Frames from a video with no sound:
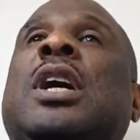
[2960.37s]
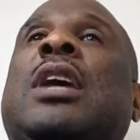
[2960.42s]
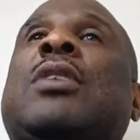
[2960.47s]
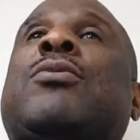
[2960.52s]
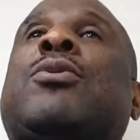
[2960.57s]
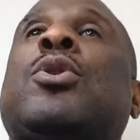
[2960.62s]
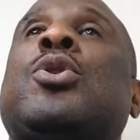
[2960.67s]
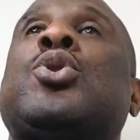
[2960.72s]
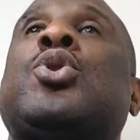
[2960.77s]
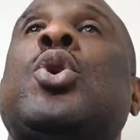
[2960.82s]

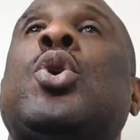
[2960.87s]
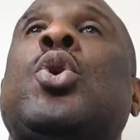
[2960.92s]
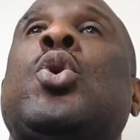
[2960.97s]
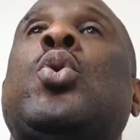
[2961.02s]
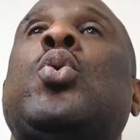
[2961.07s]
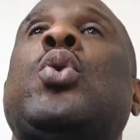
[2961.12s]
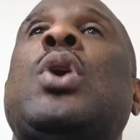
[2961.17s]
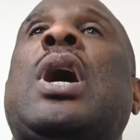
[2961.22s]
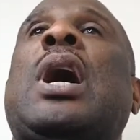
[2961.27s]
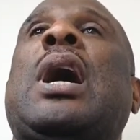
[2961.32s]
And those
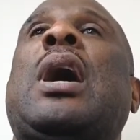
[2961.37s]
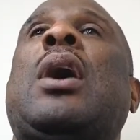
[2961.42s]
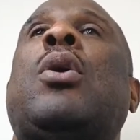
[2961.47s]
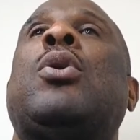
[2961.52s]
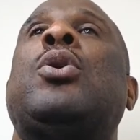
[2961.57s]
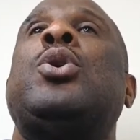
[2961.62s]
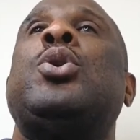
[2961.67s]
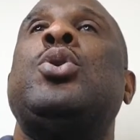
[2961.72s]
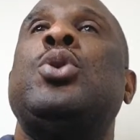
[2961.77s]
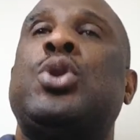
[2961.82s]
who are
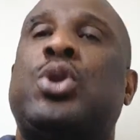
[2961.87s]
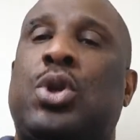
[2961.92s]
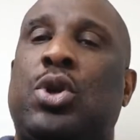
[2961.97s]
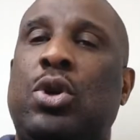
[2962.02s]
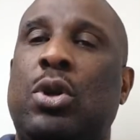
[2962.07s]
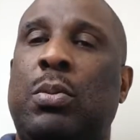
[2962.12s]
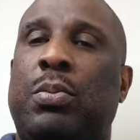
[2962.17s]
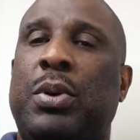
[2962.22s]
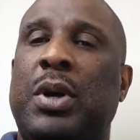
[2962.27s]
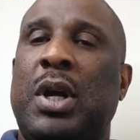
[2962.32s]
on
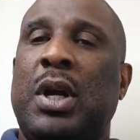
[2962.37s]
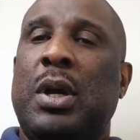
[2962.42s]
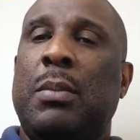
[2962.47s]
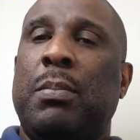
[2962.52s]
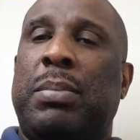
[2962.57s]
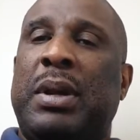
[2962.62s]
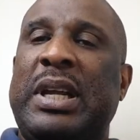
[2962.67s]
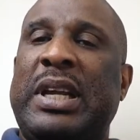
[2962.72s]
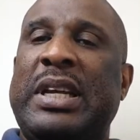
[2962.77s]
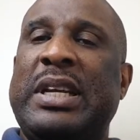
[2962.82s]
YouTube,
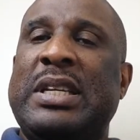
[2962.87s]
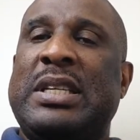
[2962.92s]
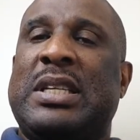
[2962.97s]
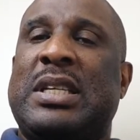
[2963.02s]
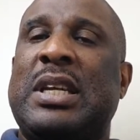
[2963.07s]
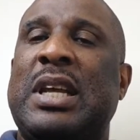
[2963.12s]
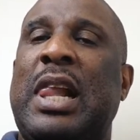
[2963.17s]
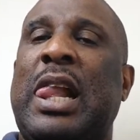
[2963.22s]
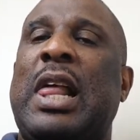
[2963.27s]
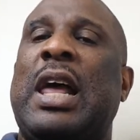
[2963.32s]
please